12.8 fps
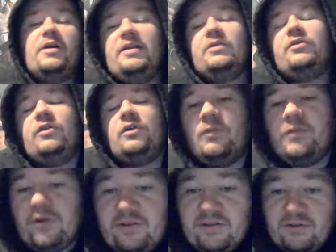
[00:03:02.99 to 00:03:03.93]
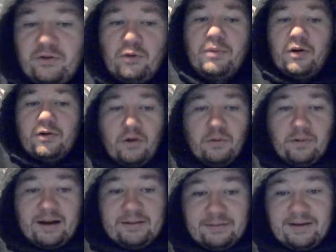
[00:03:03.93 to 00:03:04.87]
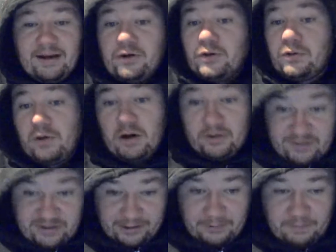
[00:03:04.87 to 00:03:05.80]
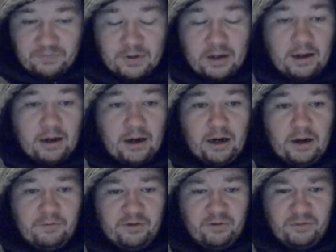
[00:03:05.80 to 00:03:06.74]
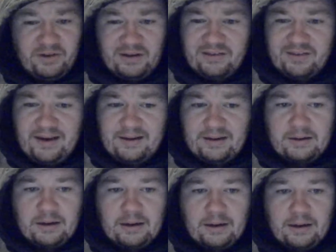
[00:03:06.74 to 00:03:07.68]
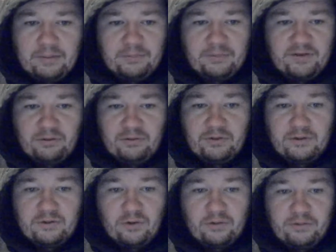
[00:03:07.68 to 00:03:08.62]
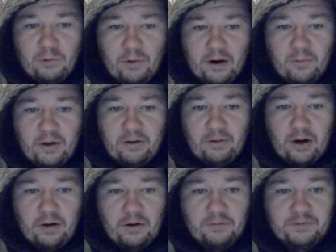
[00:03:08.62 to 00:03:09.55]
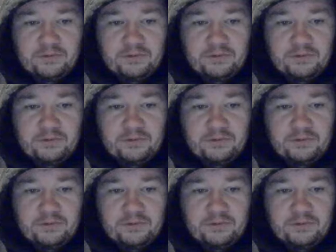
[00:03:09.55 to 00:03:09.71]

Inner Circle versus 2.0 and Daniel Garcia. This was entertaining. Tells the story quite well of